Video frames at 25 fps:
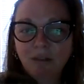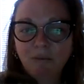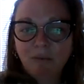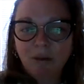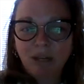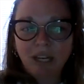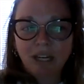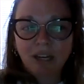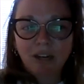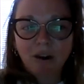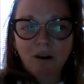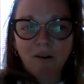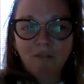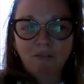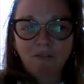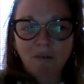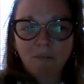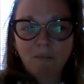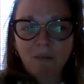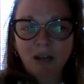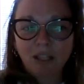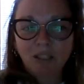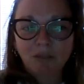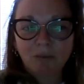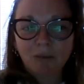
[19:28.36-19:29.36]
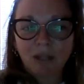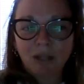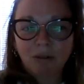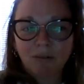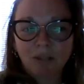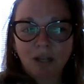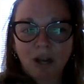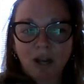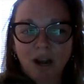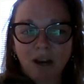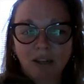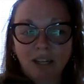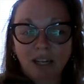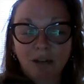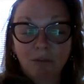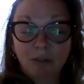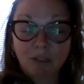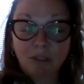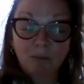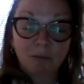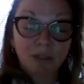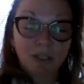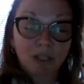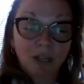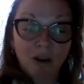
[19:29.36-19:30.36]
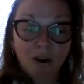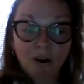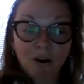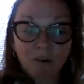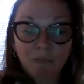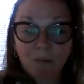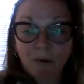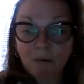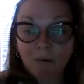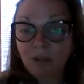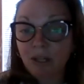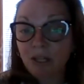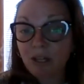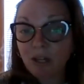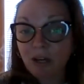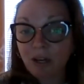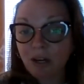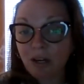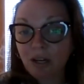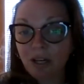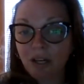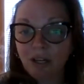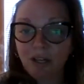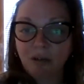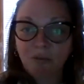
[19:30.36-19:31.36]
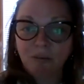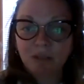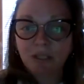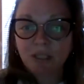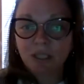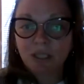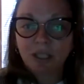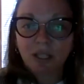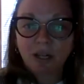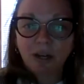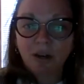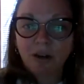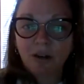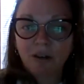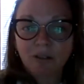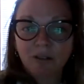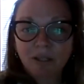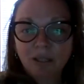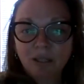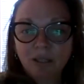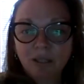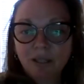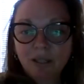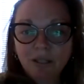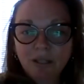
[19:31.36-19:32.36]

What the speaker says: We can go for months without talking, which we don't, but we could, and it would still,